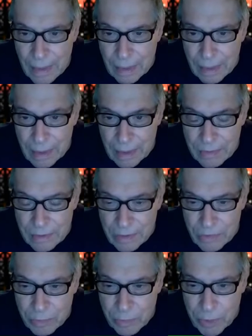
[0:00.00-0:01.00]
Kay
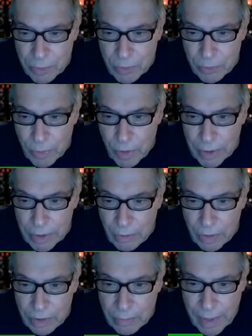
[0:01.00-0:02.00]
says, the People's Party
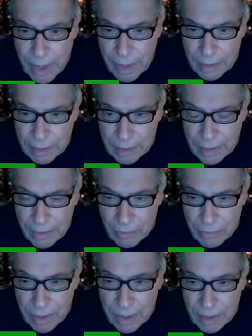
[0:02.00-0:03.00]
are on the ballot now
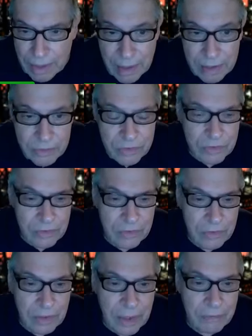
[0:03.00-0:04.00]
in Maine.
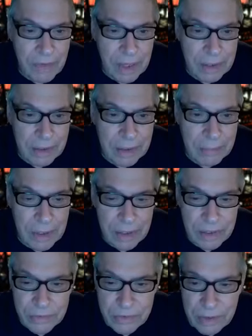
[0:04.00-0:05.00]
Yes, I've gotten
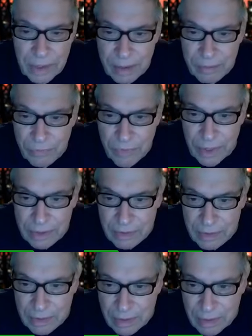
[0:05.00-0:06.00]
emails to that effect.
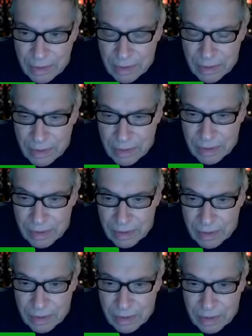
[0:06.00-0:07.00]

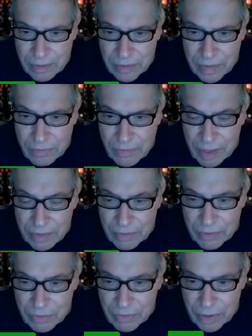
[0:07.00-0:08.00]
Steve
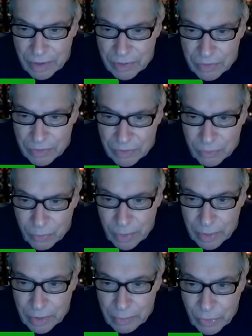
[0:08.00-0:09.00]
Gonzo says,
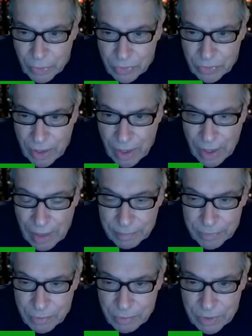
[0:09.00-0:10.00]
we're the most
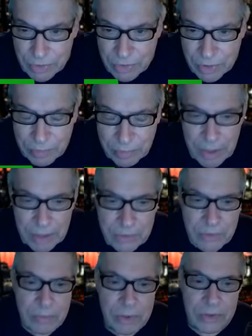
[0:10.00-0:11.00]
optimistic
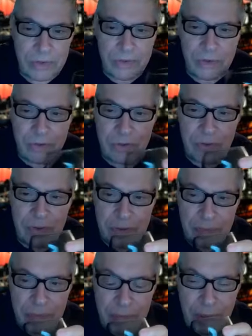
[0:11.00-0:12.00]
pessimists
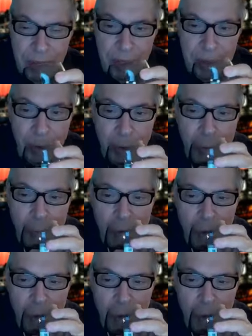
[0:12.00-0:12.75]
I know.